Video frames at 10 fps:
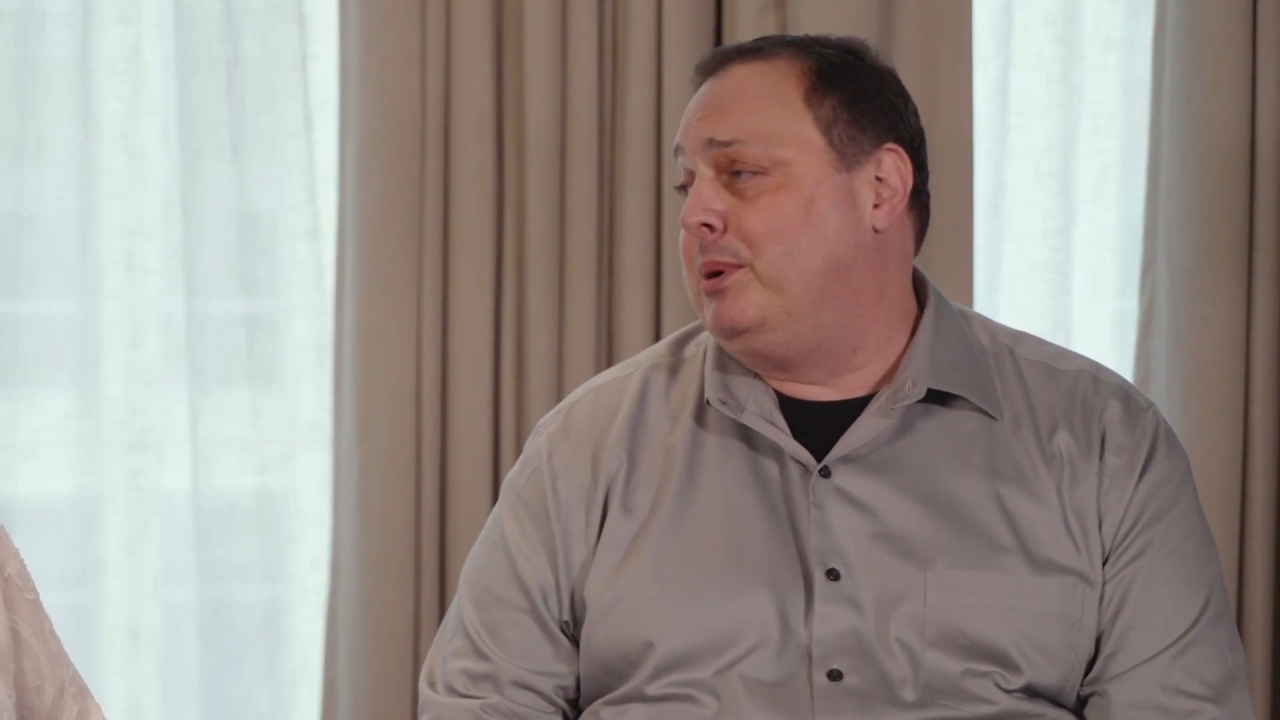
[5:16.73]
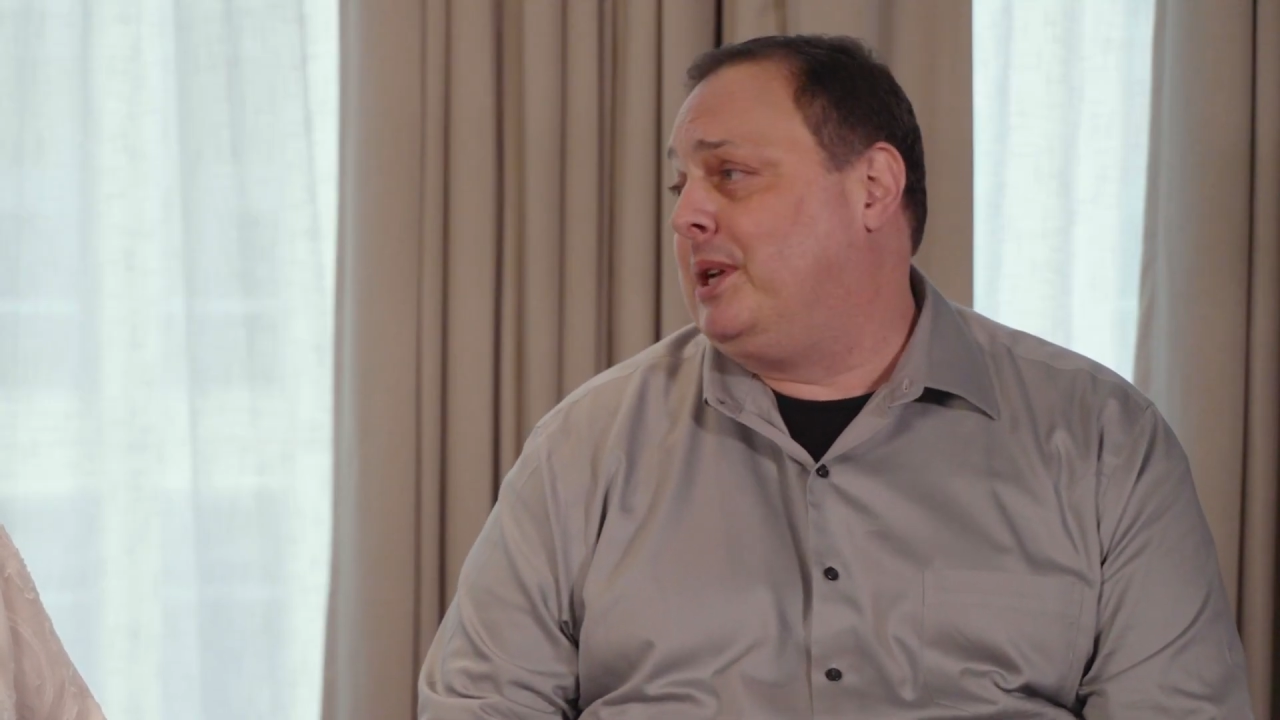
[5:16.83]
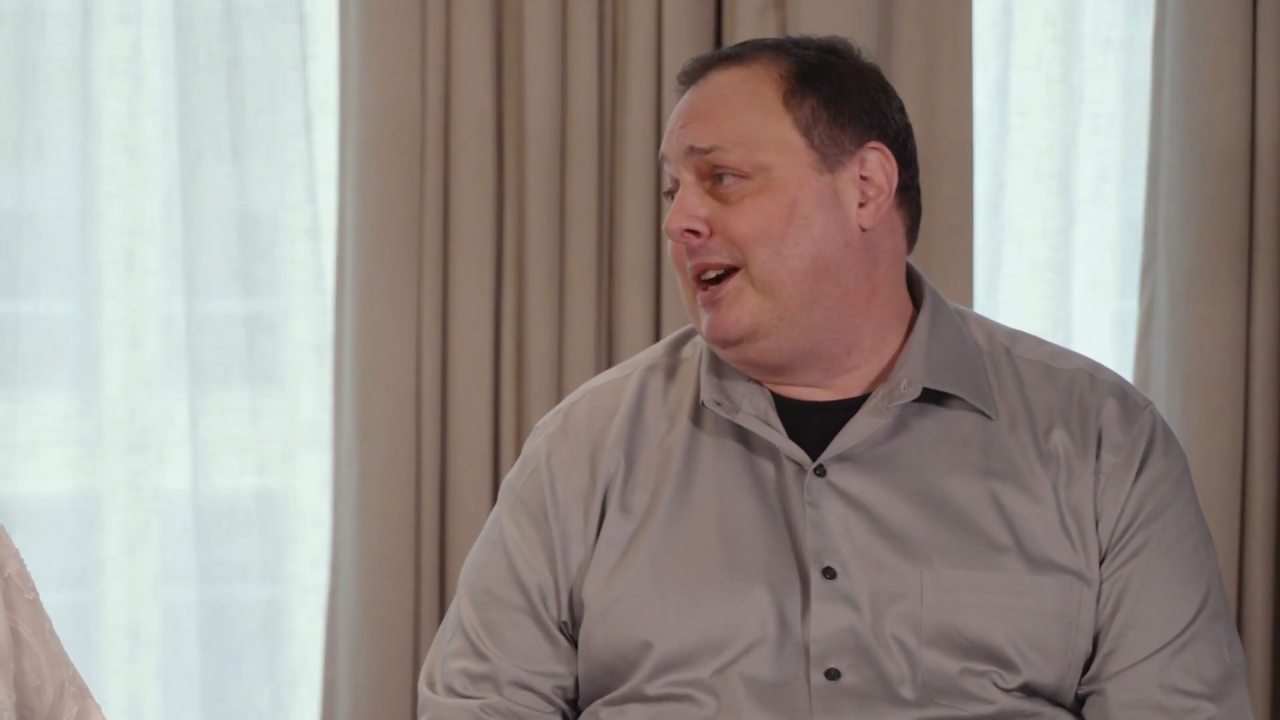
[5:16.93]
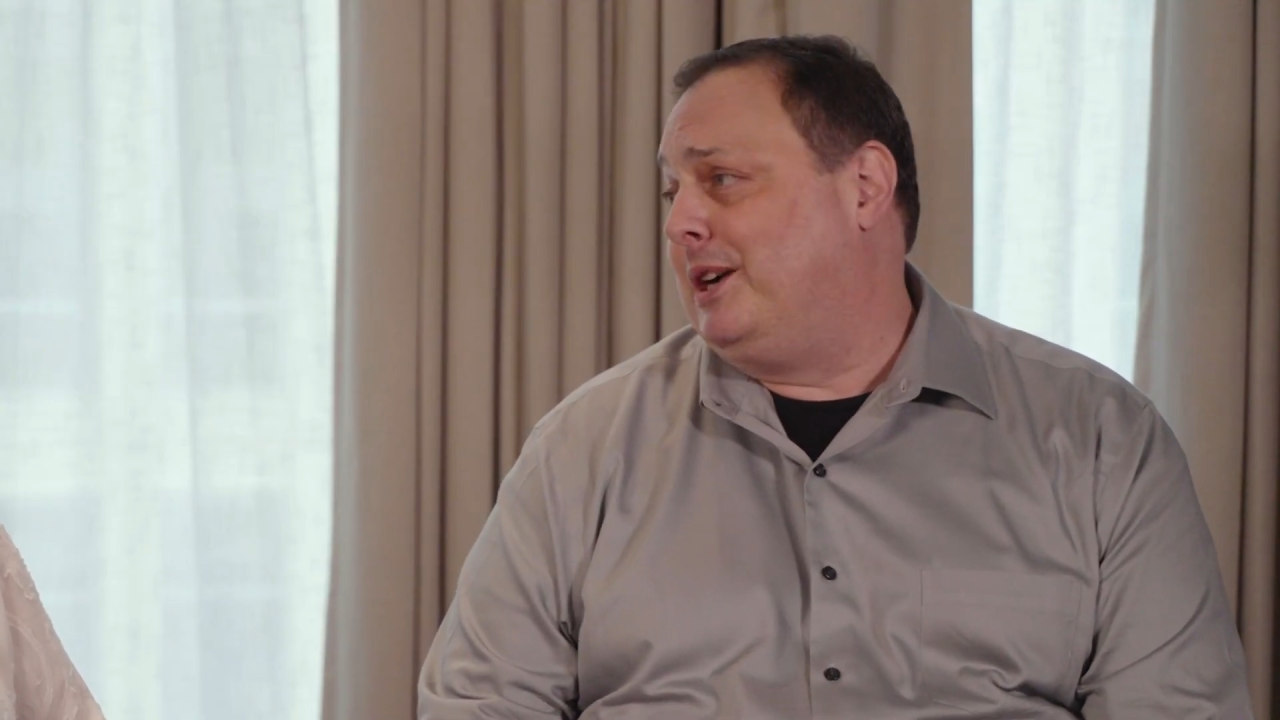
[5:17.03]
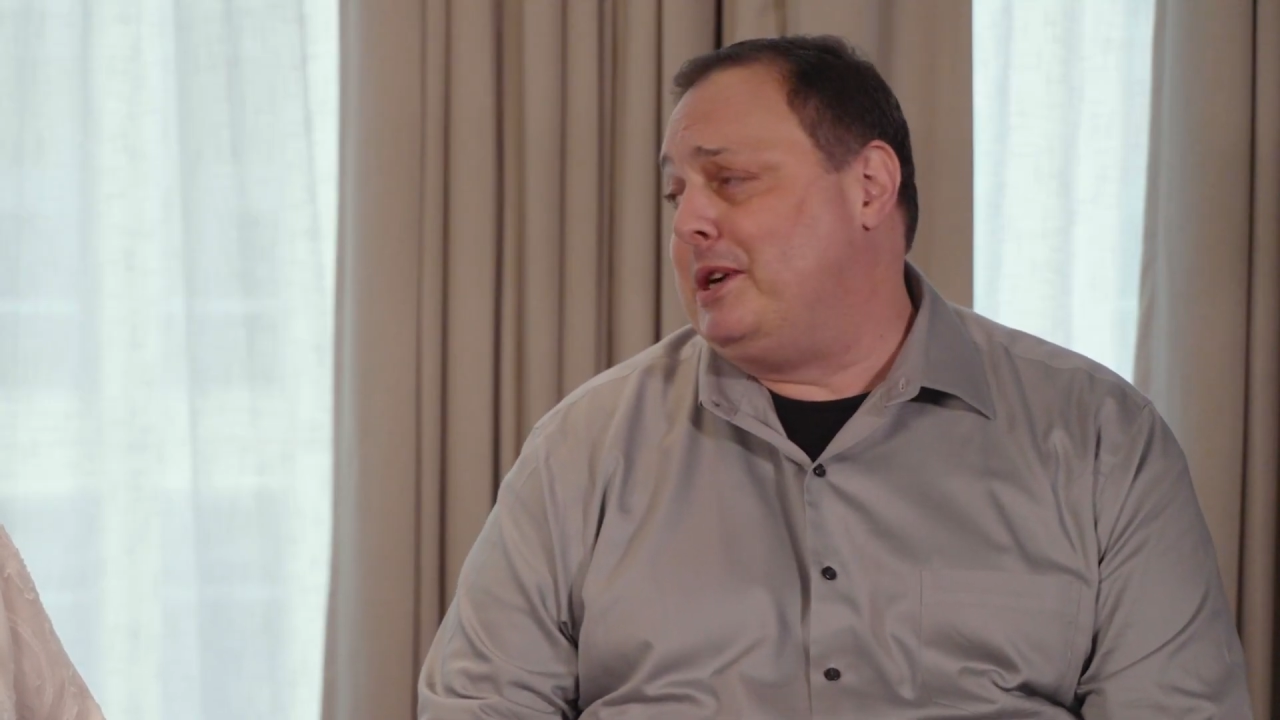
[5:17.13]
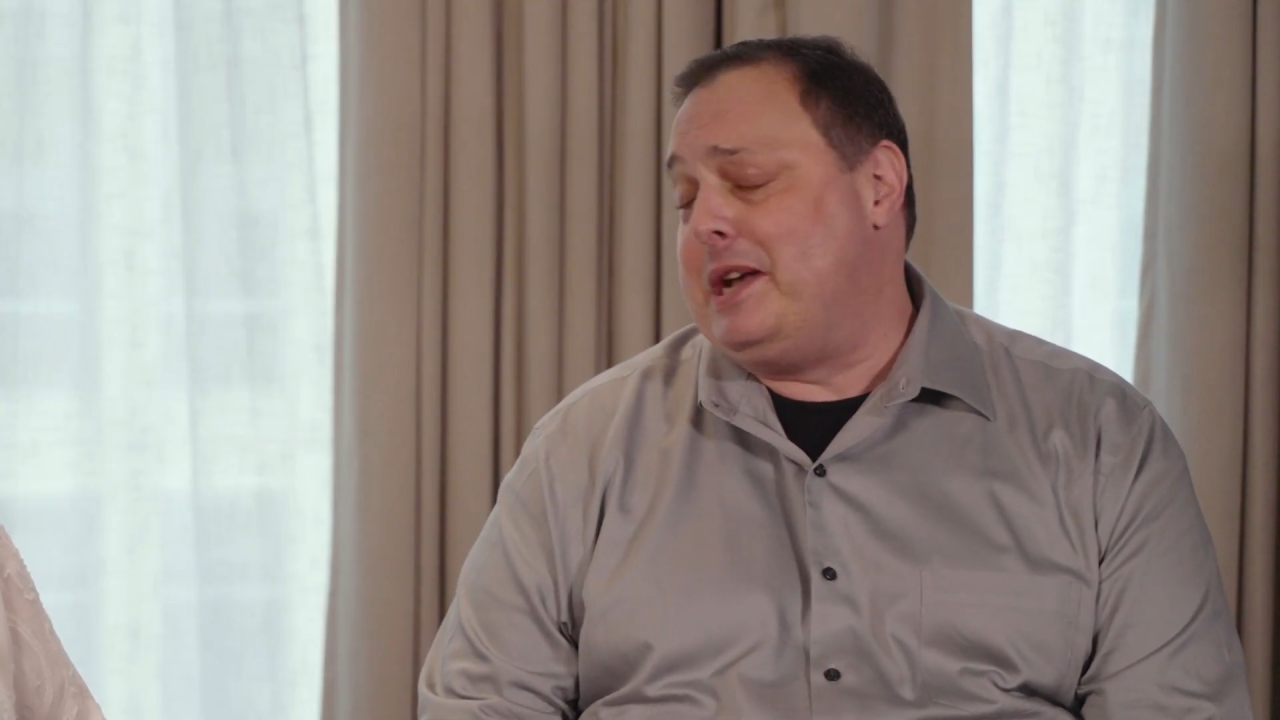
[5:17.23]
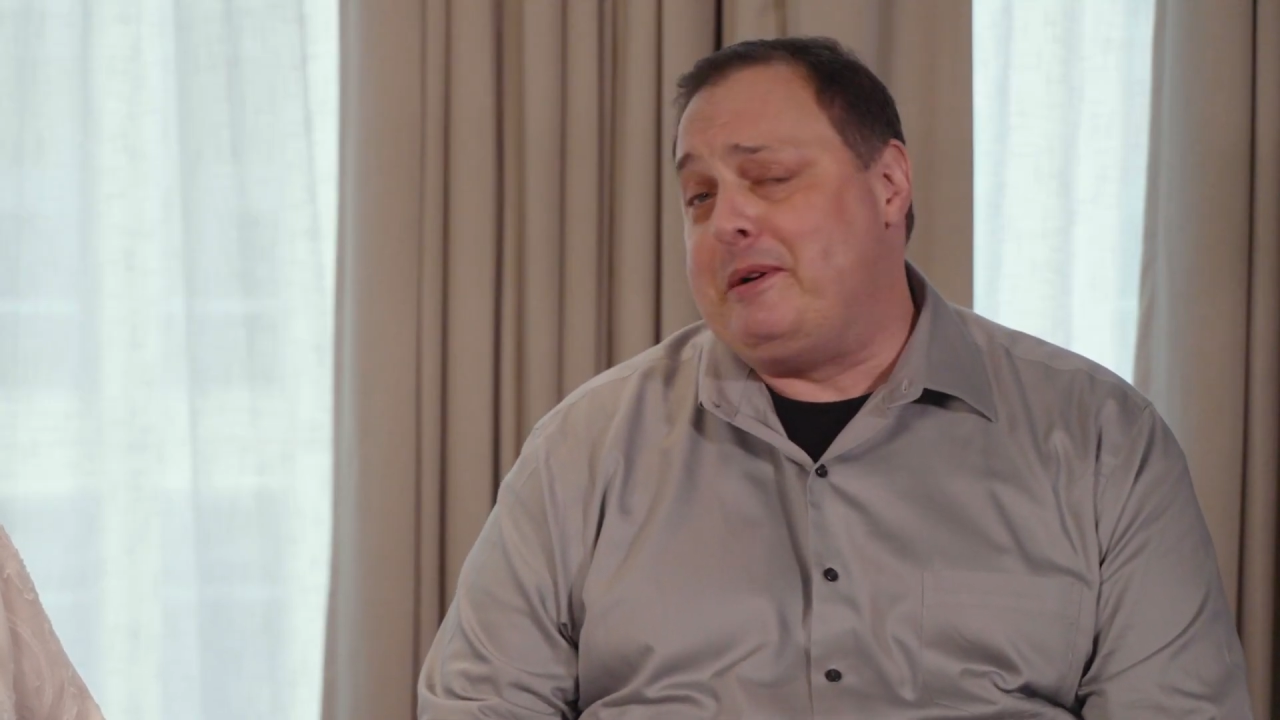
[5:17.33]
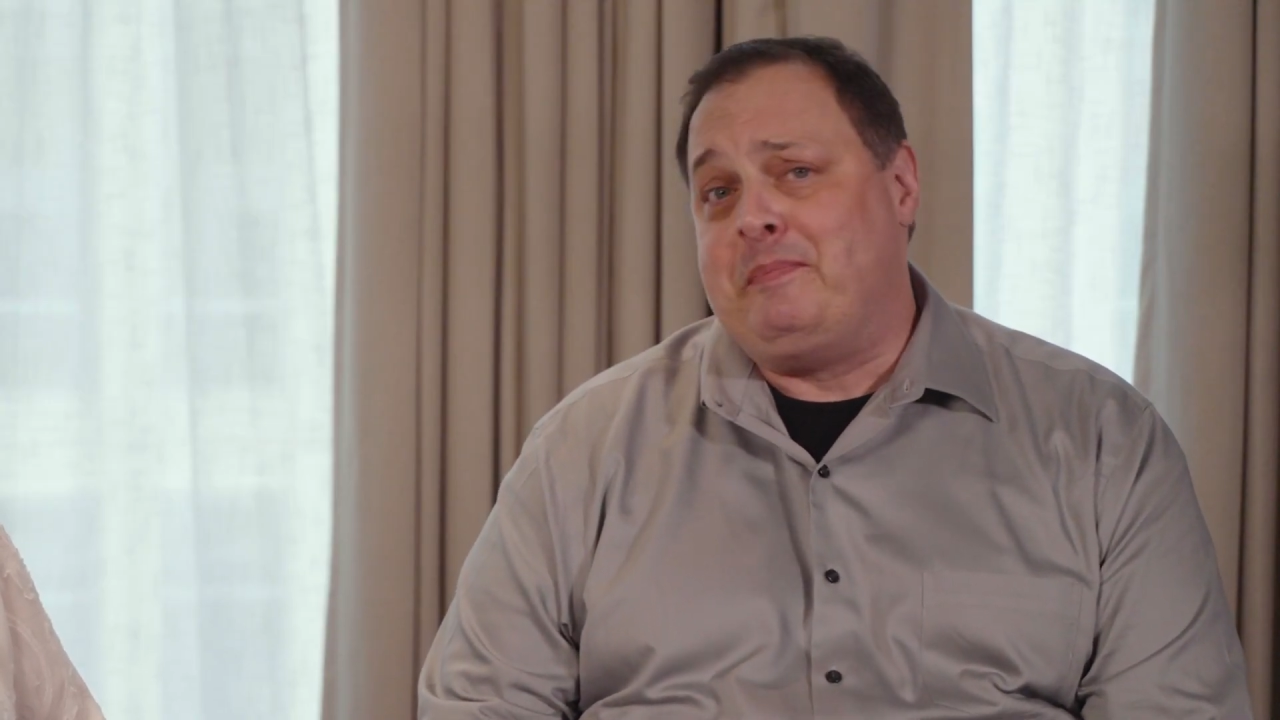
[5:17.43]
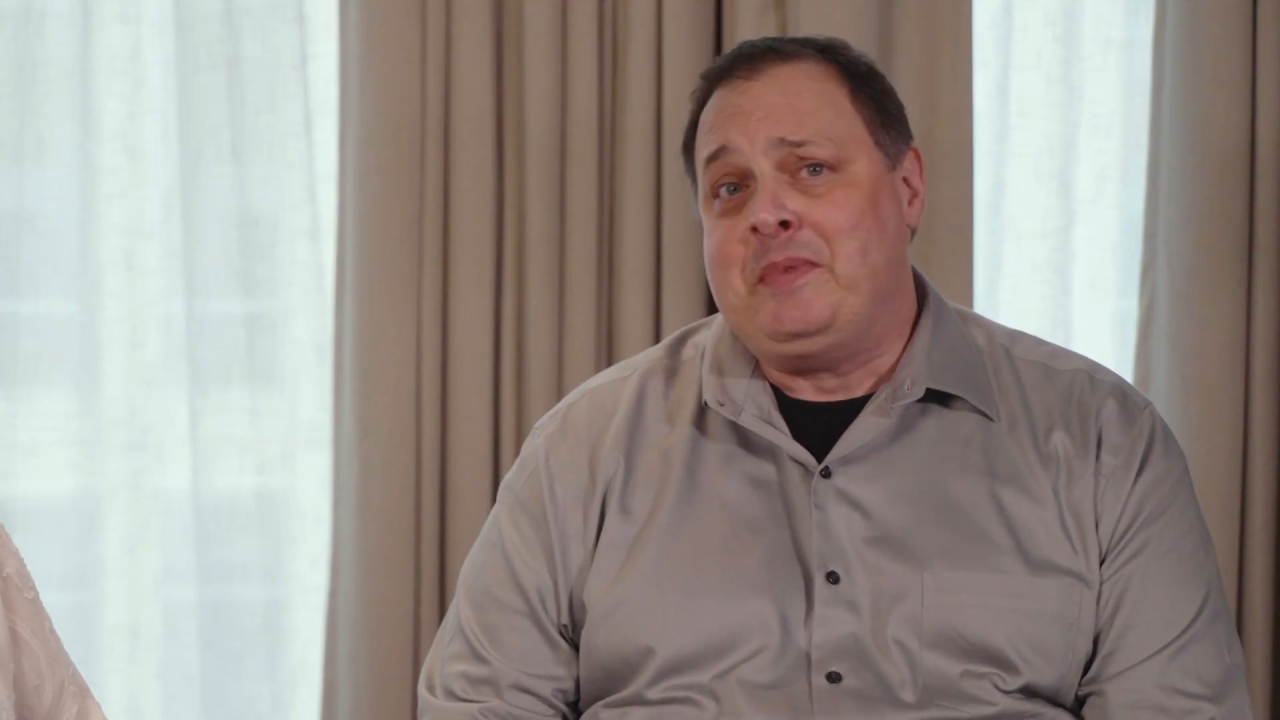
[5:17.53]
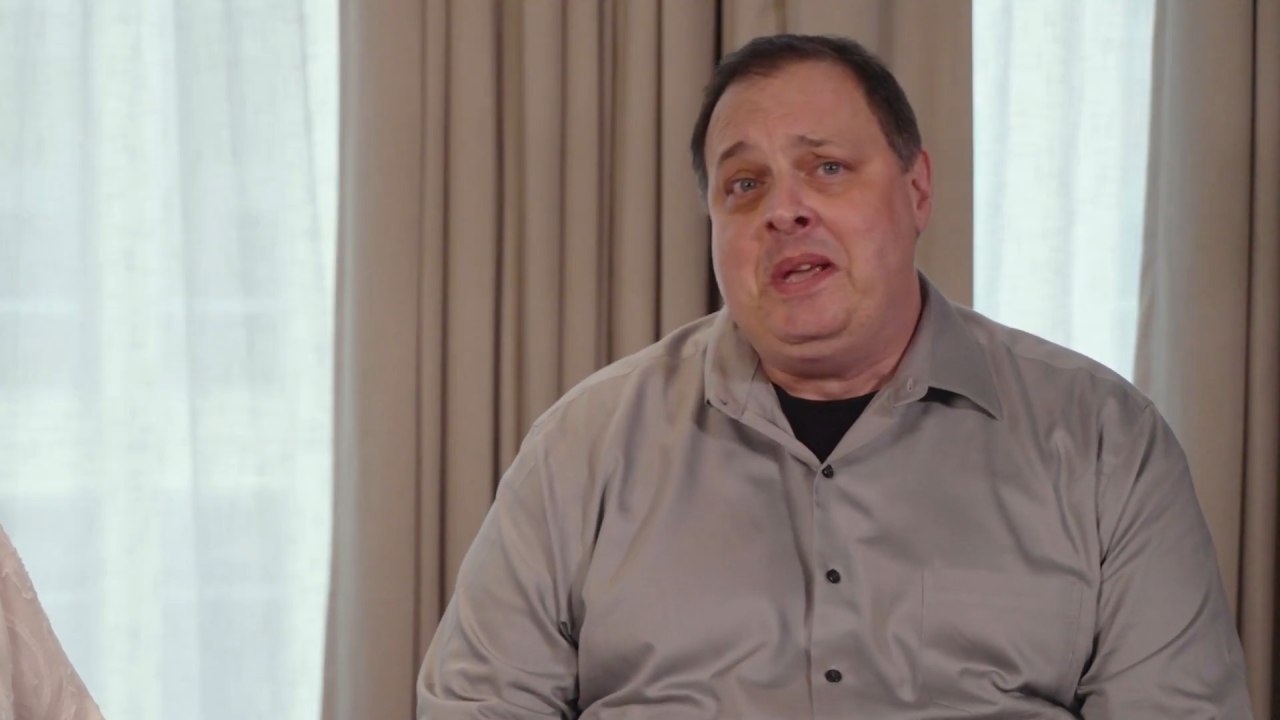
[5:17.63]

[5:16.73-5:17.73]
tagger now.